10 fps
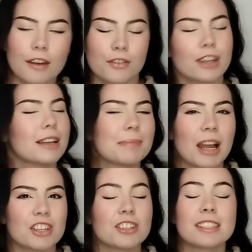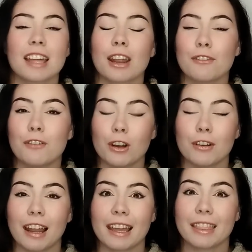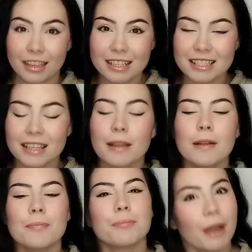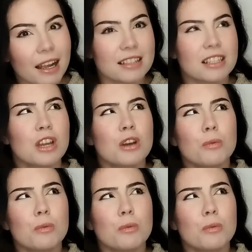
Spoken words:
African pageants that I follow like this. But